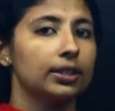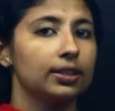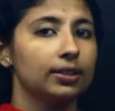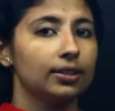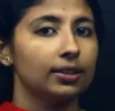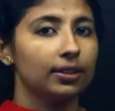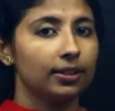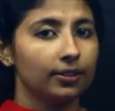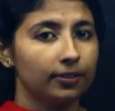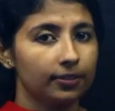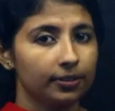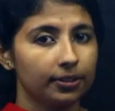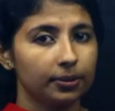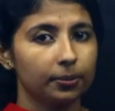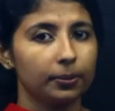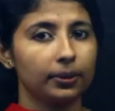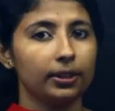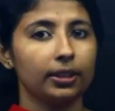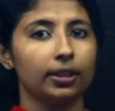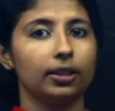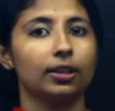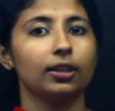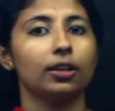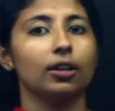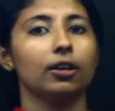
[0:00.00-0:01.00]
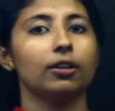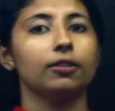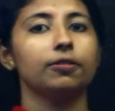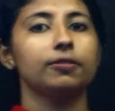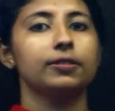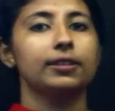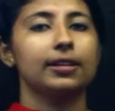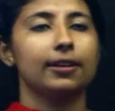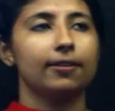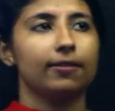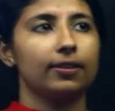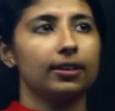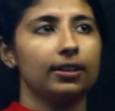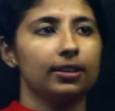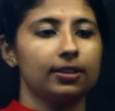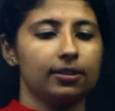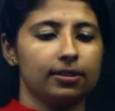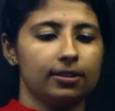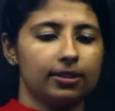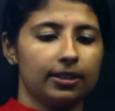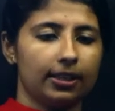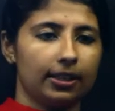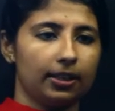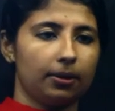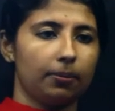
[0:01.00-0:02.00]
Divisibility of 7
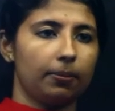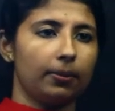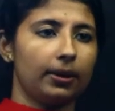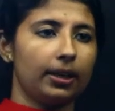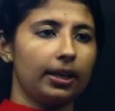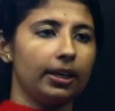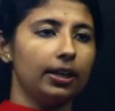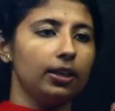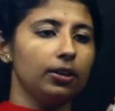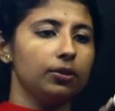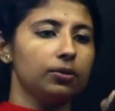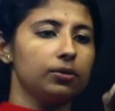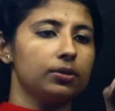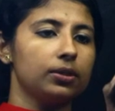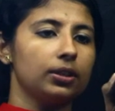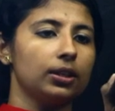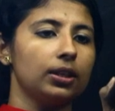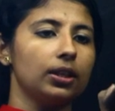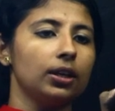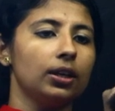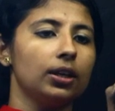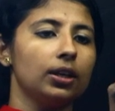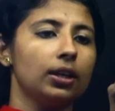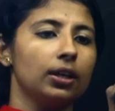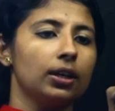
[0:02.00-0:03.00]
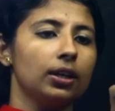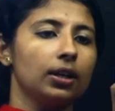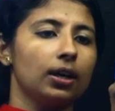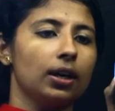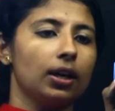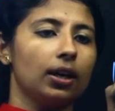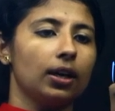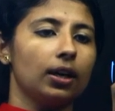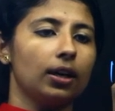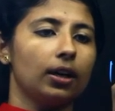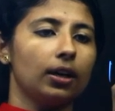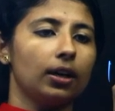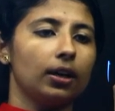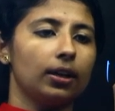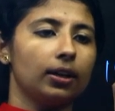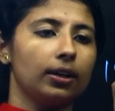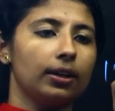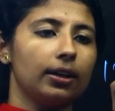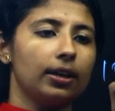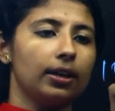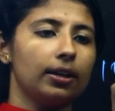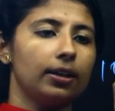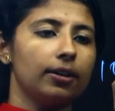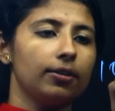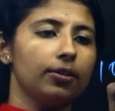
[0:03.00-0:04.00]
is checked by, you see,
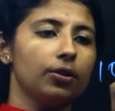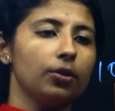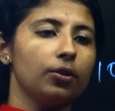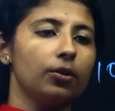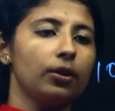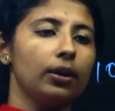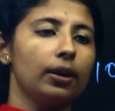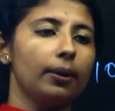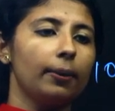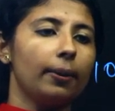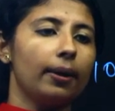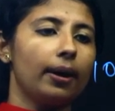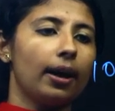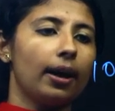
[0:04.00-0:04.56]
you will